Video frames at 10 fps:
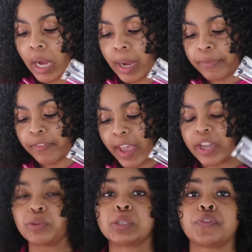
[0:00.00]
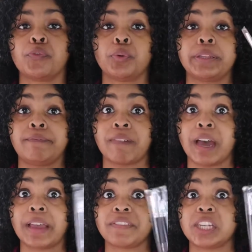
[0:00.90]
The value is
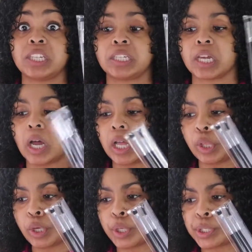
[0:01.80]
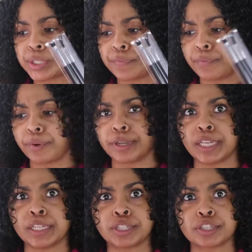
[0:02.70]
$45 for
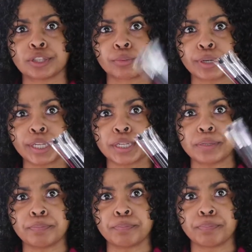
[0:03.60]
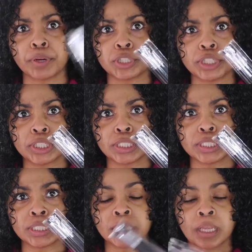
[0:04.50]
these 3 brushes.
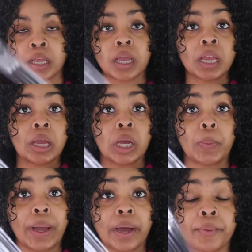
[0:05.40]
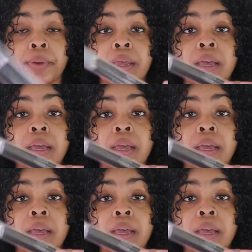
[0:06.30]
Wow.